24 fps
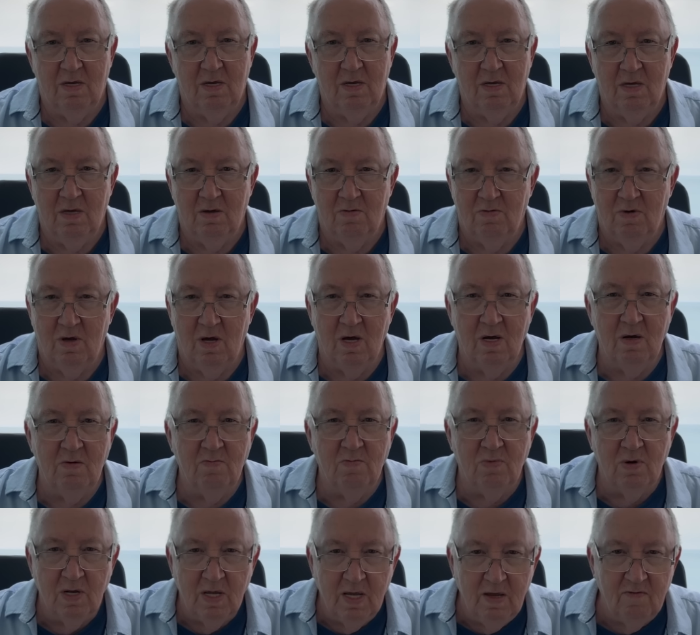an
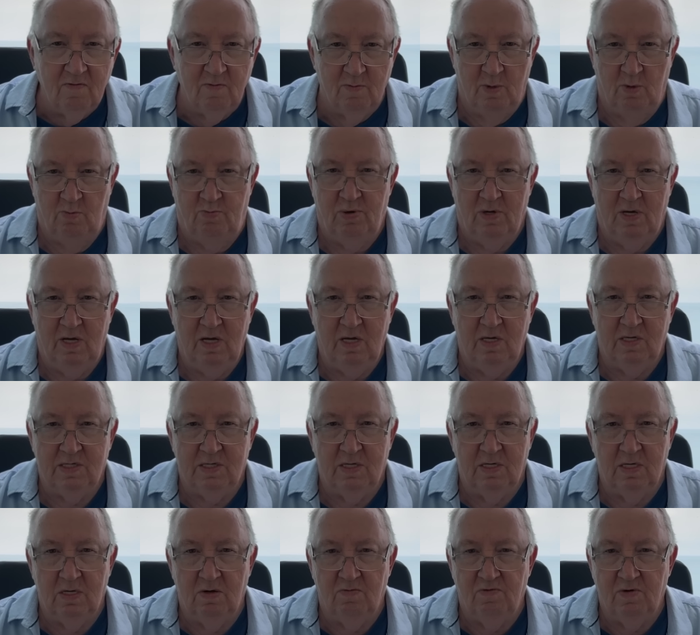unbelievable place
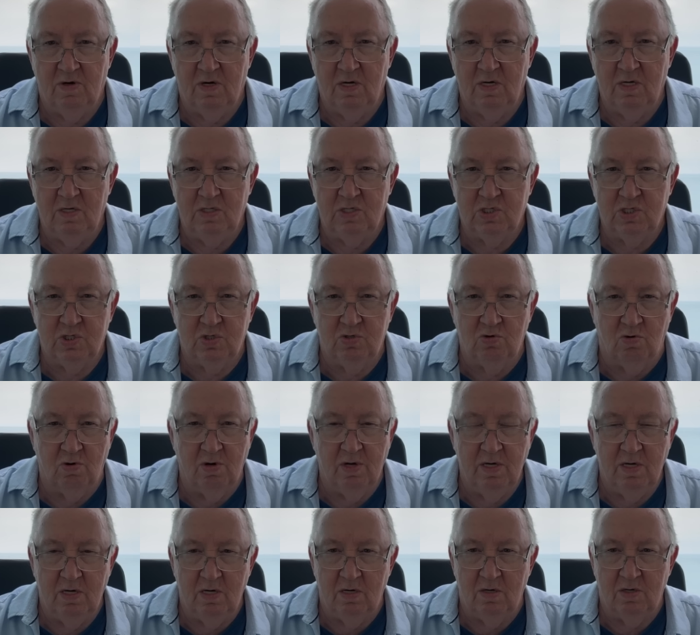in the very
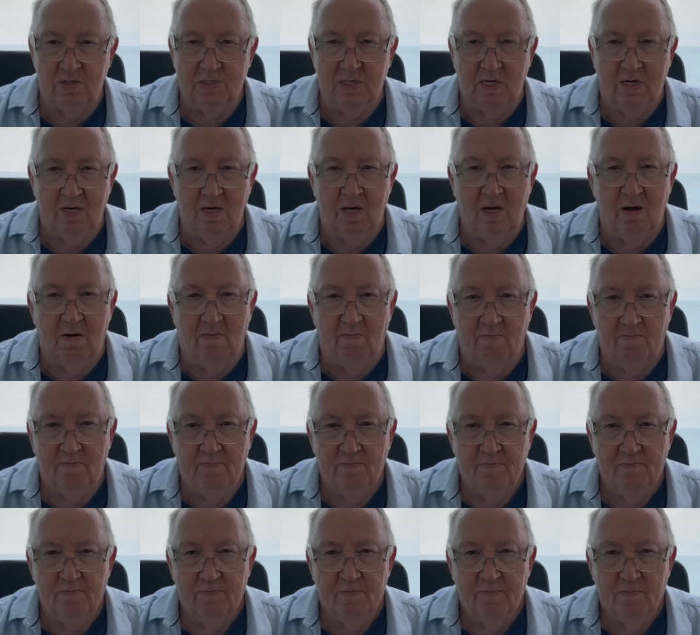short years to come.
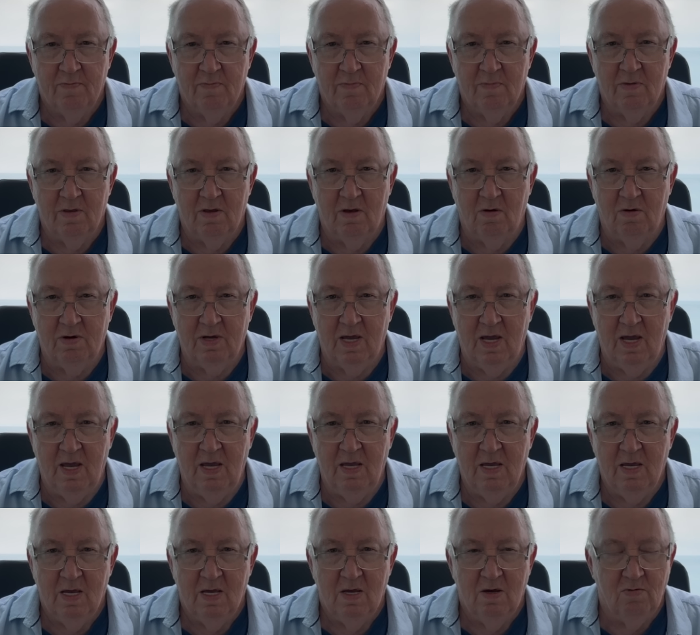
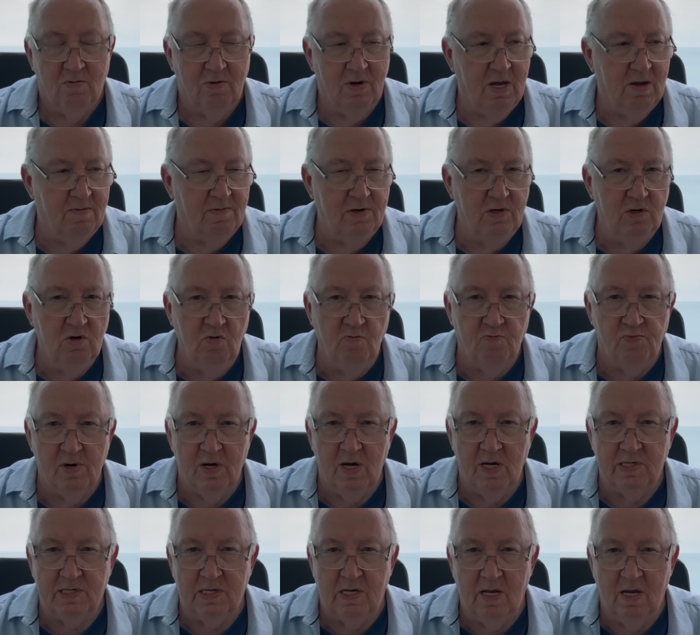Okay, we have a new
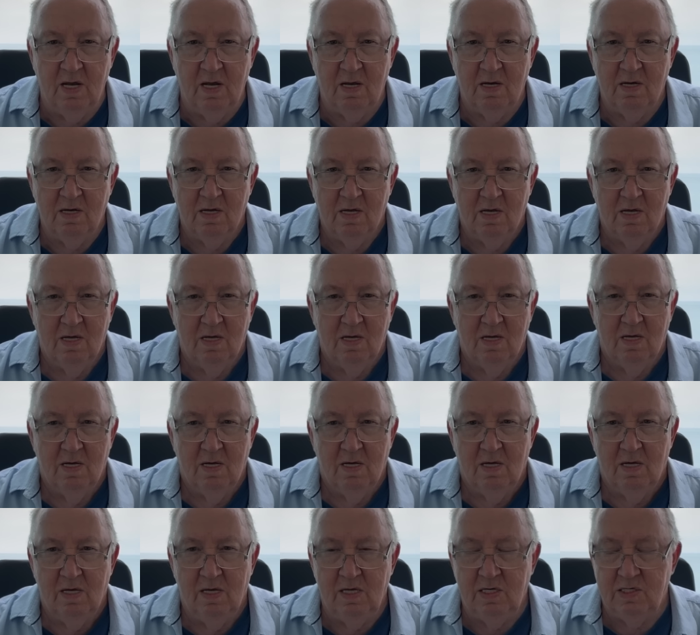president.
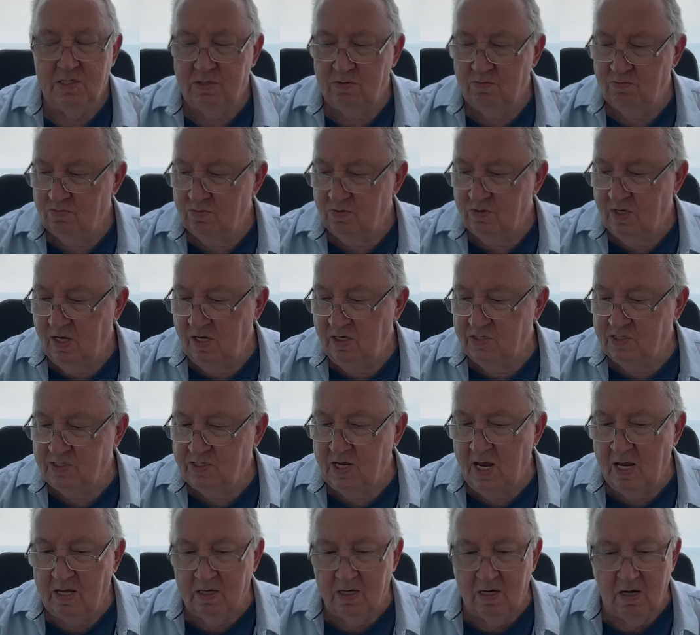He's
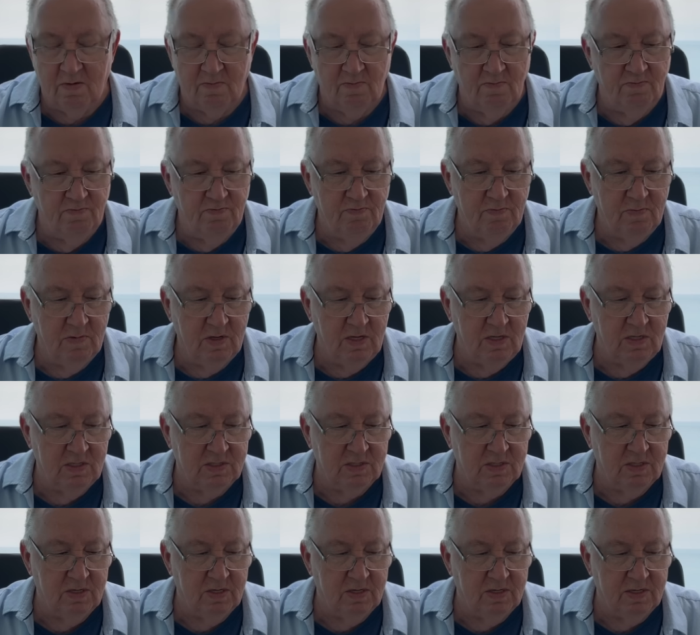taken
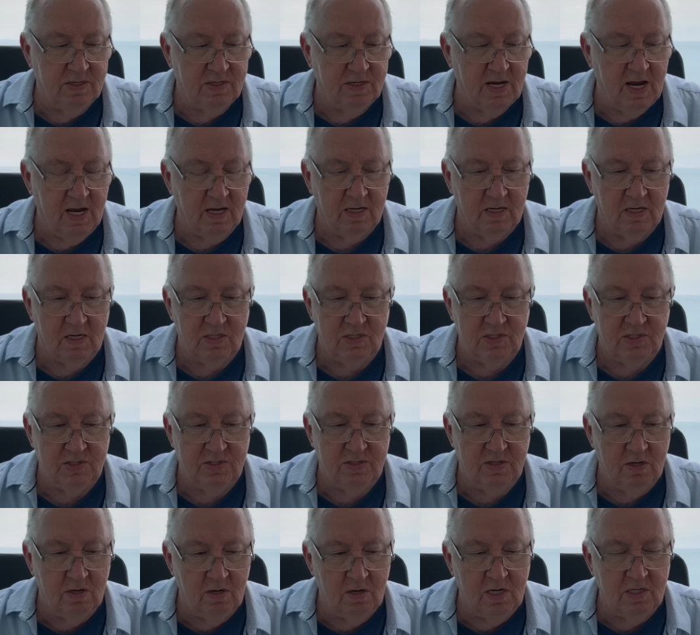a
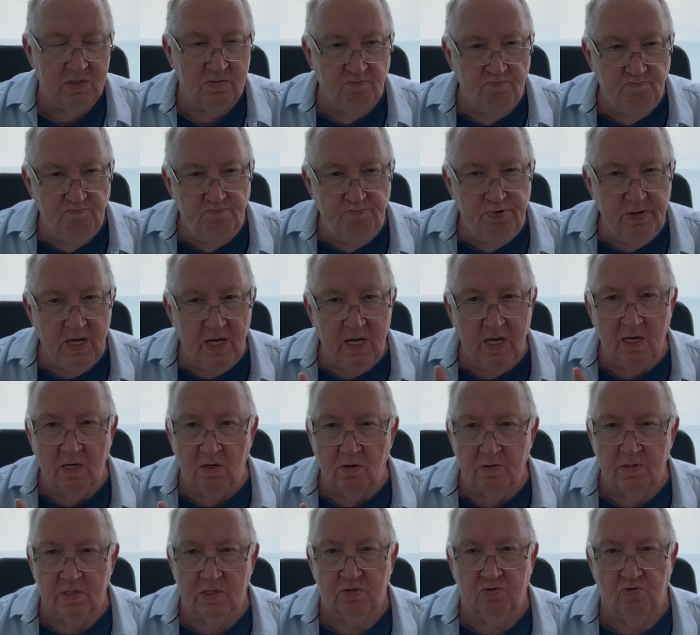serious bead
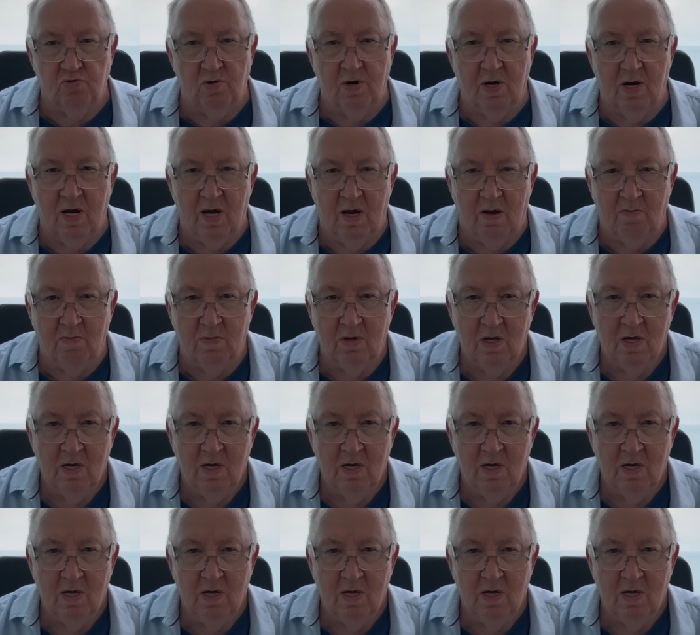on this crime,